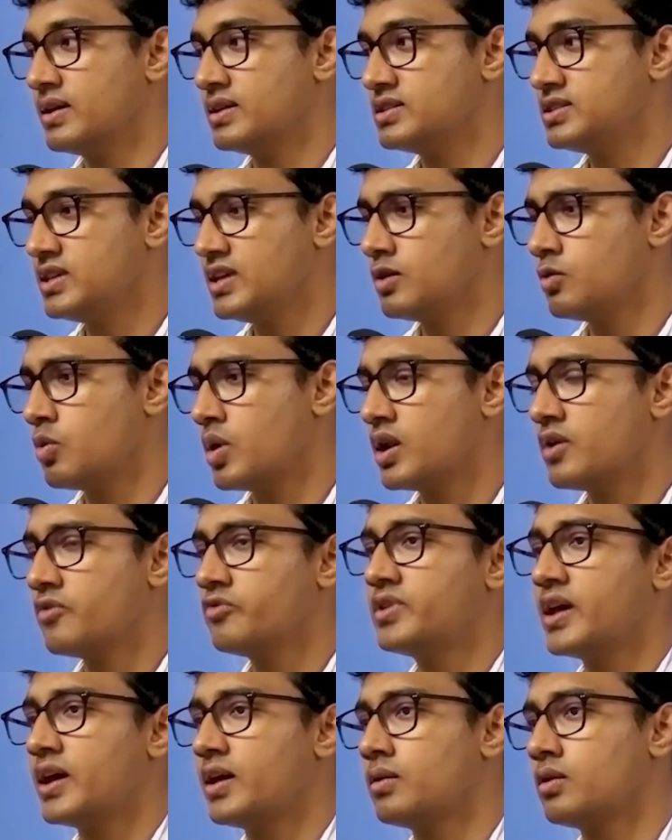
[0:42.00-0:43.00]
seeing one
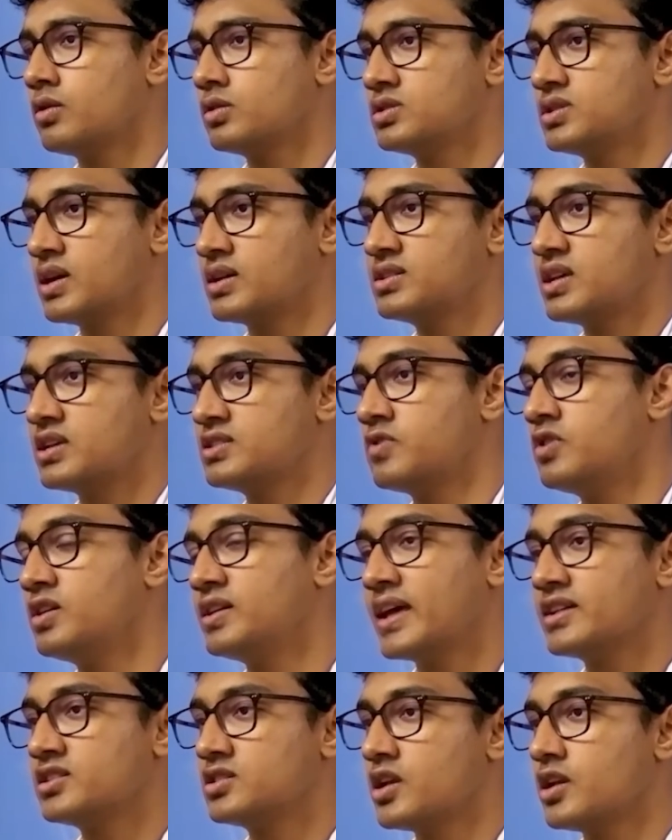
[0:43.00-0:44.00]
of their successful
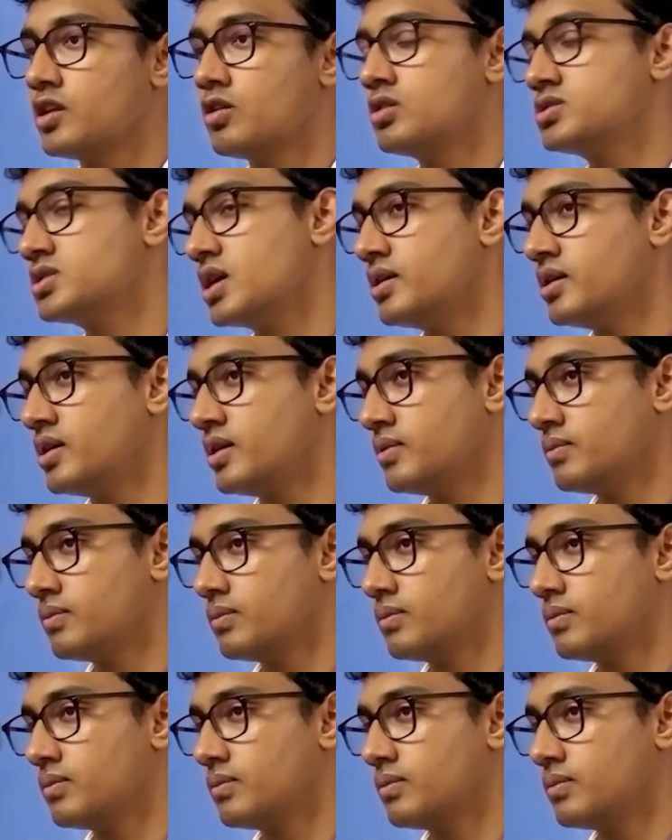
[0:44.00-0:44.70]
test tenures under him?